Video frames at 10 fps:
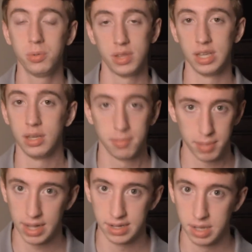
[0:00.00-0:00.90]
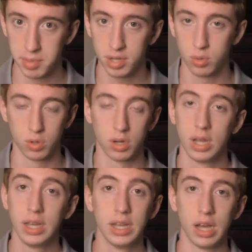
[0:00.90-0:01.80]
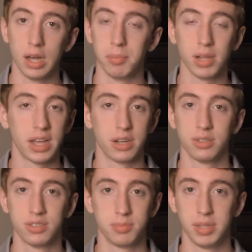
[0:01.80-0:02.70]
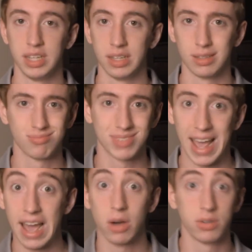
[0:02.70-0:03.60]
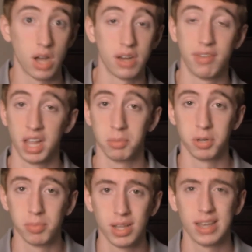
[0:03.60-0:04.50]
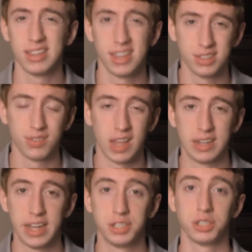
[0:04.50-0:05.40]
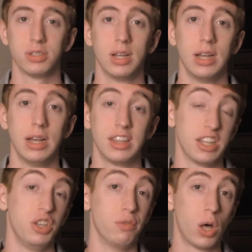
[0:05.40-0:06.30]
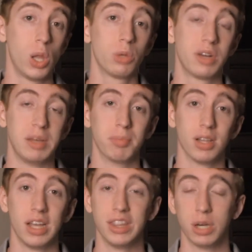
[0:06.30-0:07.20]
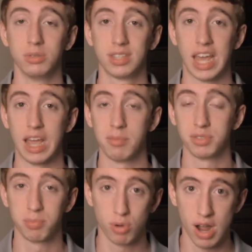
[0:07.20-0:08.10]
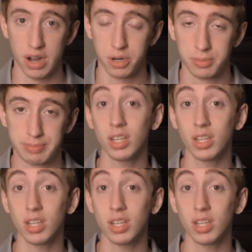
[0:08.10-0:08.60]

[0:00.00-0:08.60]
the pandemic or players being out, not available to play, things of that nature, that you've already played those games prior.